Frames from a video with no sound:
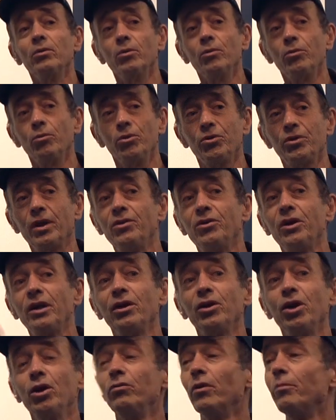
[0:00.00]
It was then
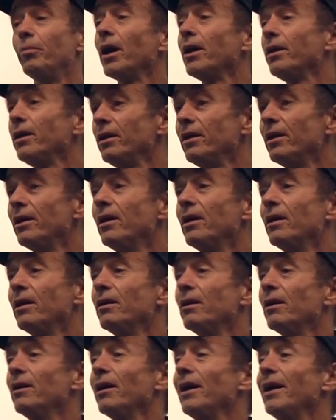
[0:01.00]
taken over by the
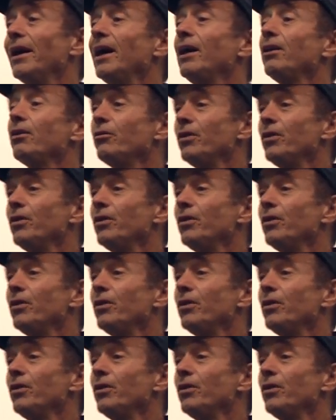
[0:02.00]
head